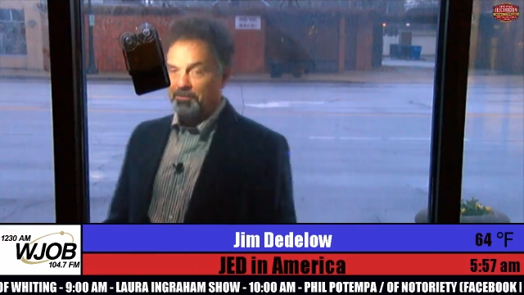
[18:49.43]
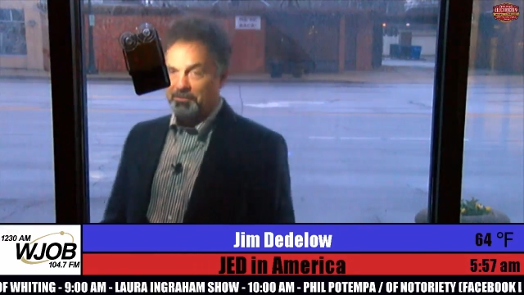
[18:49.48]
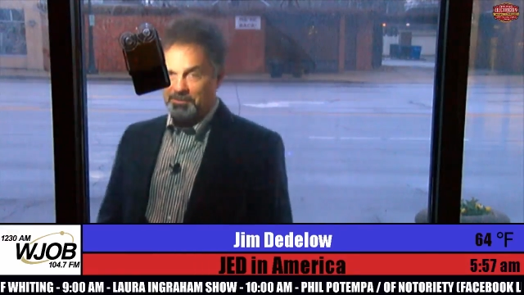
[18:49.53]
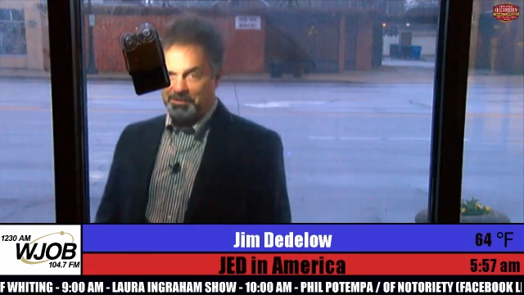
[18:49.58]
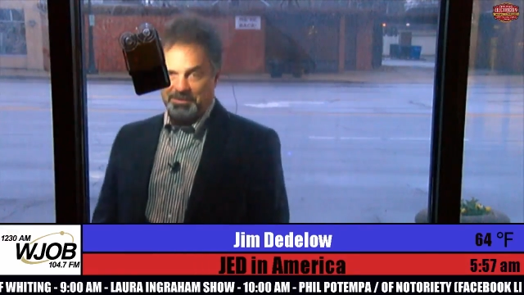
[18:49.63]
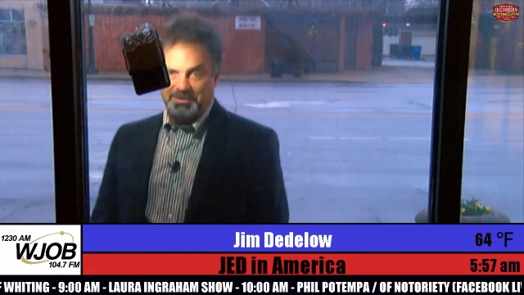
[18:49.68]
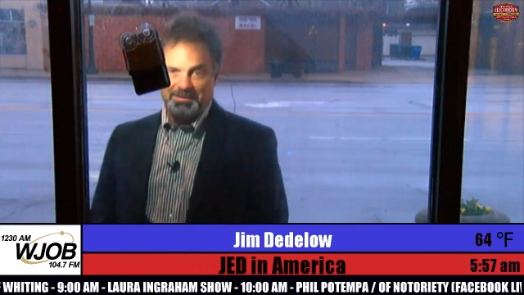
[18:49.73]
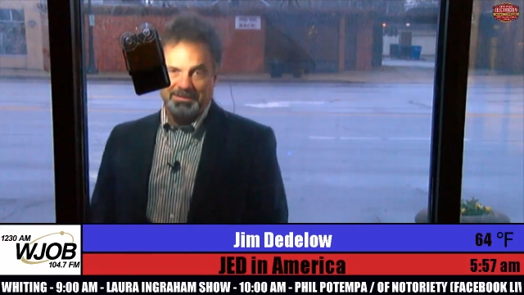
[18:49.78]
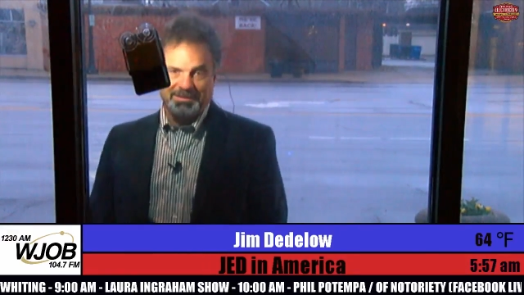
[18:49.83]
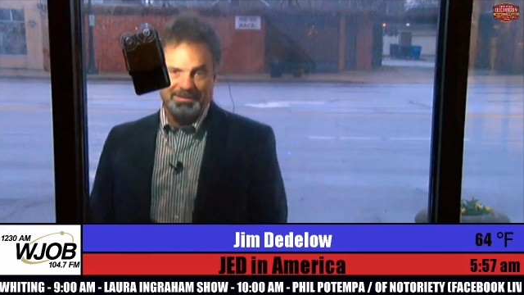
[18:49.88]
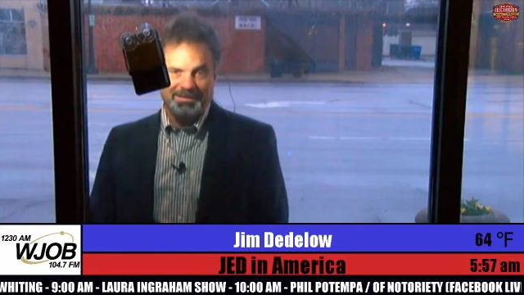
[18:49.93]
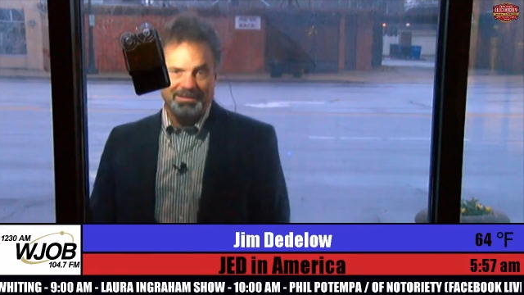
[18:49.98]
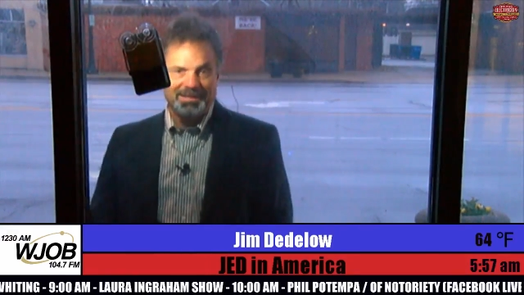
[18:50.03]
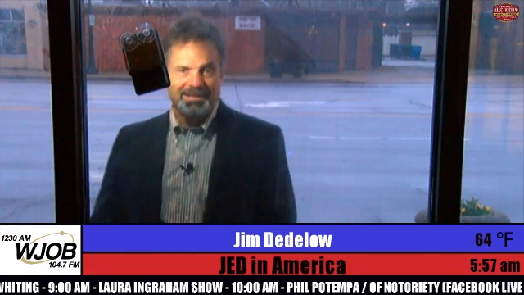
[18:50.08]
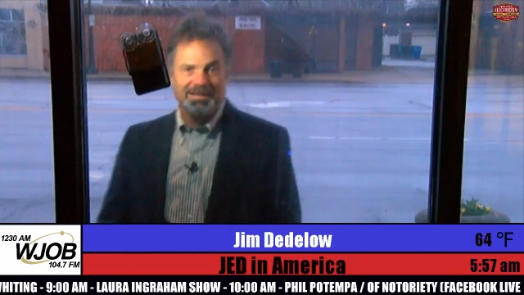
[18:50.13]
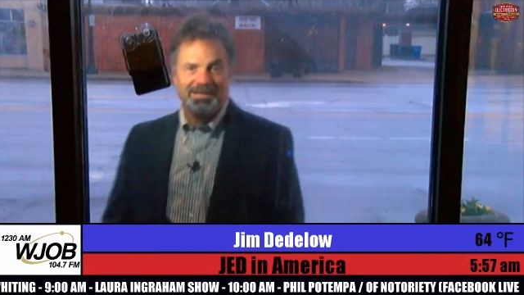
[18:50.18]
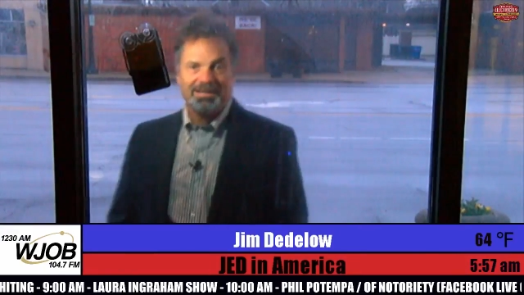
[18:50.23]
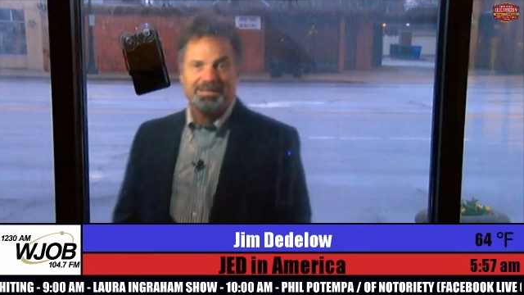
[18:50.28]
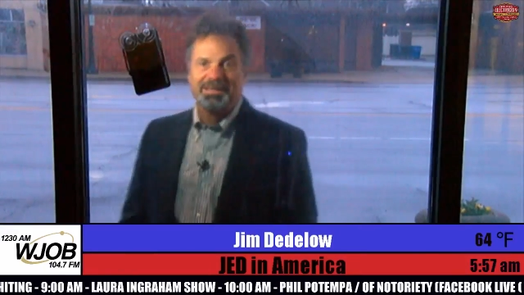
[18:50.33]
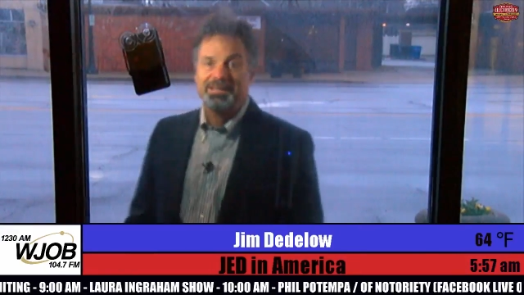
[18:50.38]
It was just,
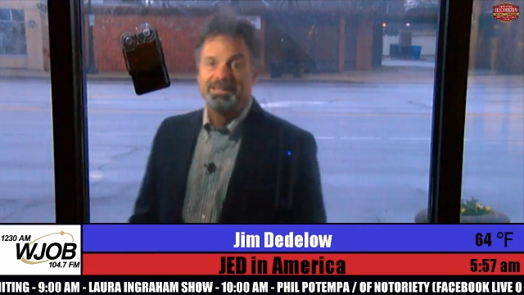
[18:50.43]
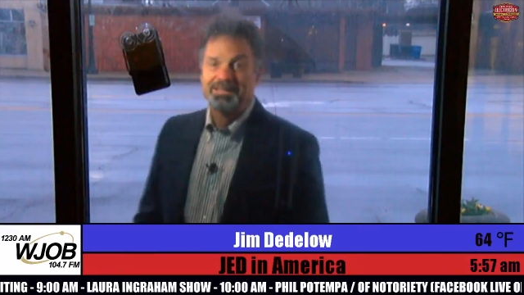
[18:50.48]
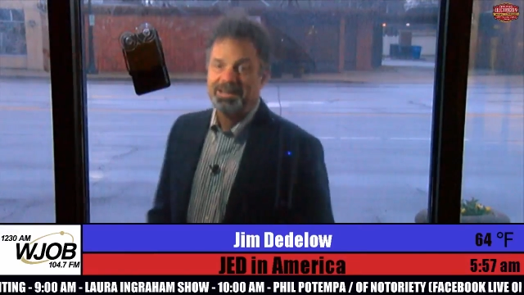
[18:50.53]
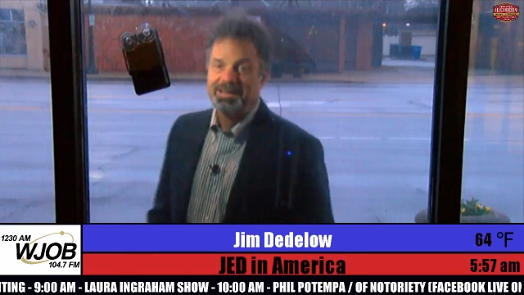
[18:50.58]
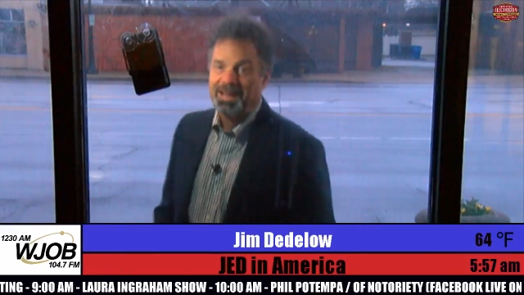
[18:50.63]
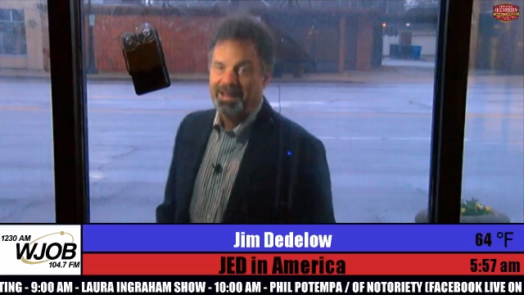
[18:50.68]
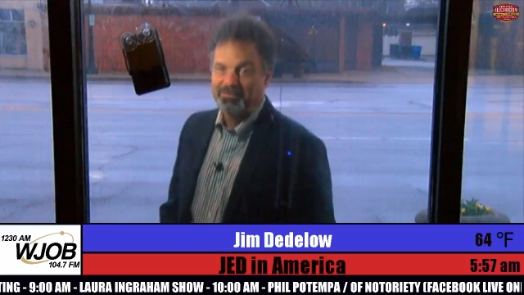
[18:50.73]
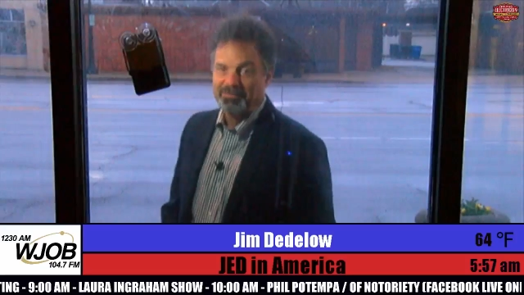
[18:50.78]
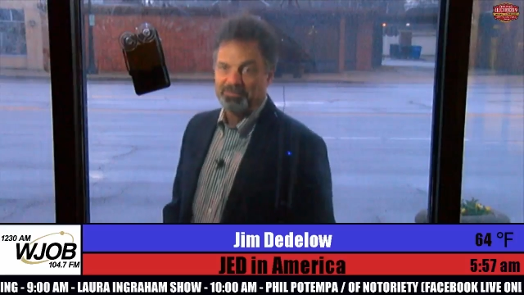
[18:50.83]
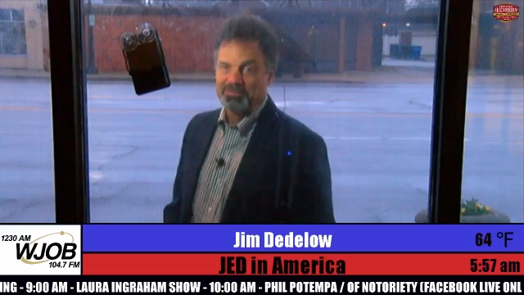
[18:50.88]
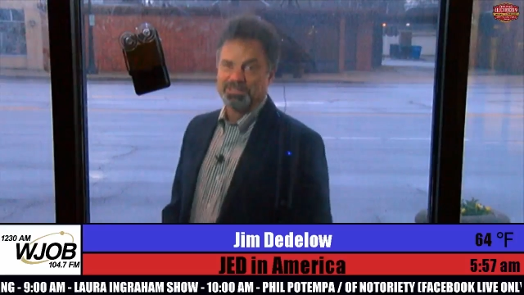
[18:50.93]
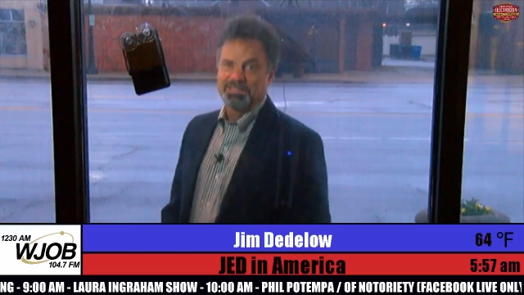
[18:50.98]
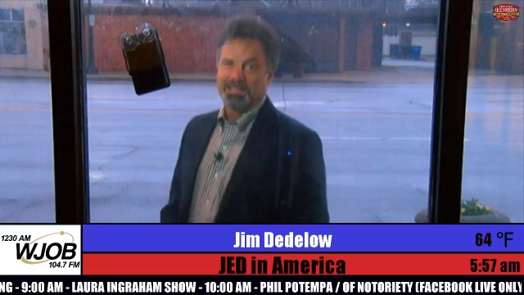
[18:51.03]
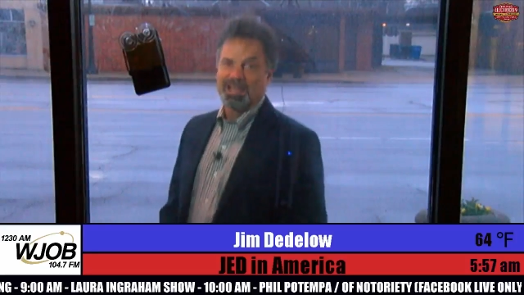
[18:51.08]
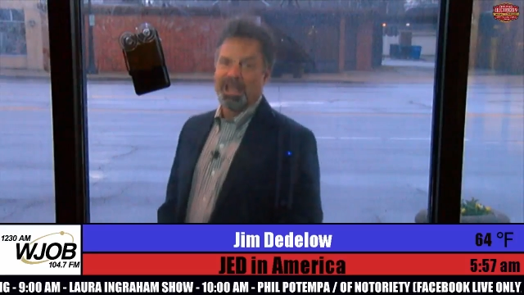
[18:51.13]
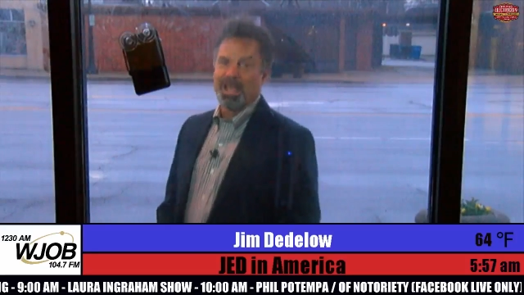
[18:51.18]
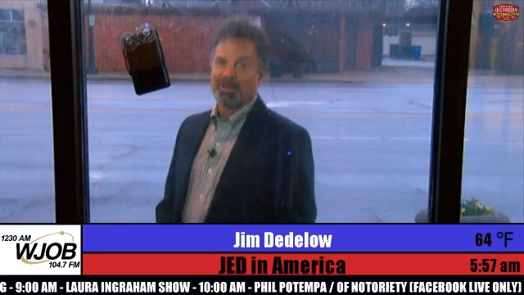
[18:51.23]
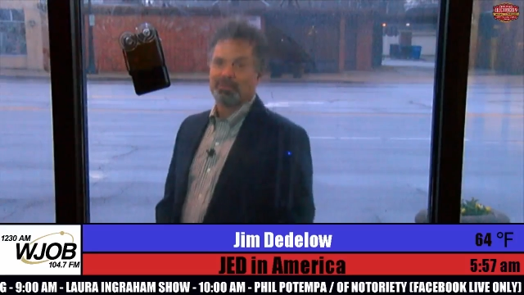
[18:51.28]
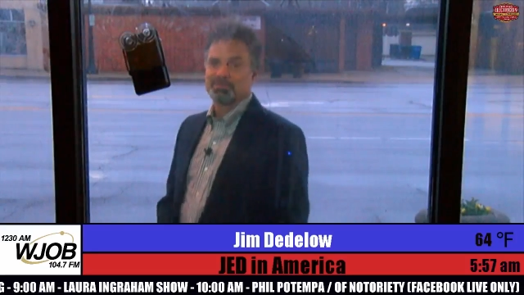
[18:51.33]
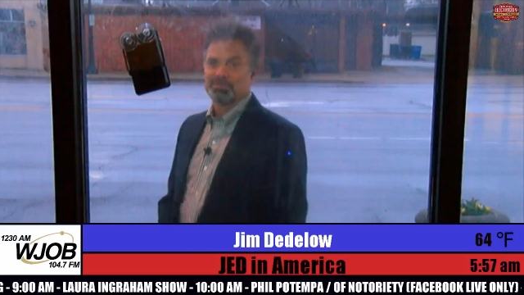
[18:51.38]
it never
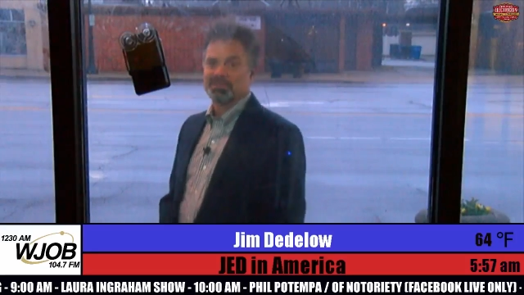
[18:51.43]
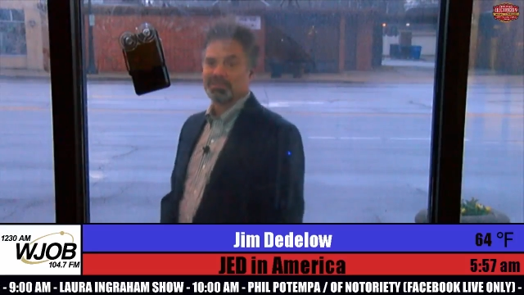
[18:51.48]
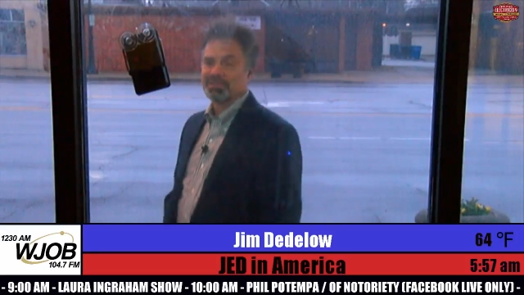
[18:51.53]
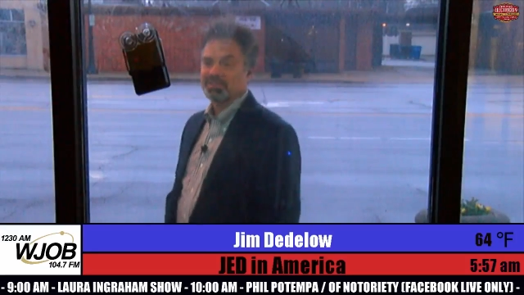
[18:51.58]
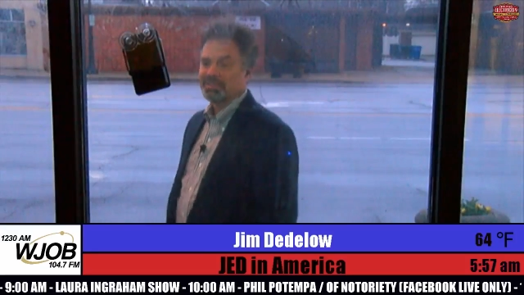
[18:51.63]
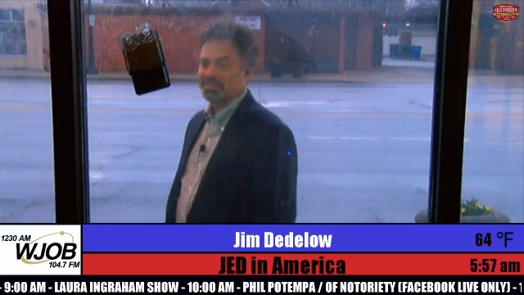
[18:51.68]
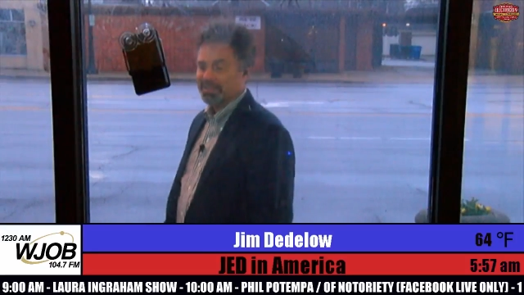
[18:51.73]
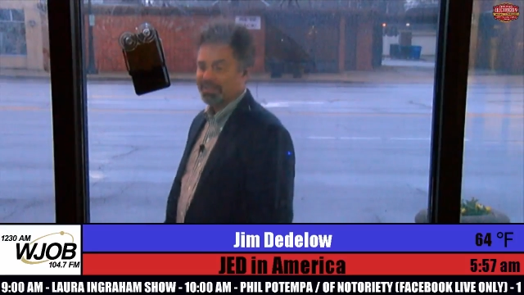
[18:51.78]
stopped.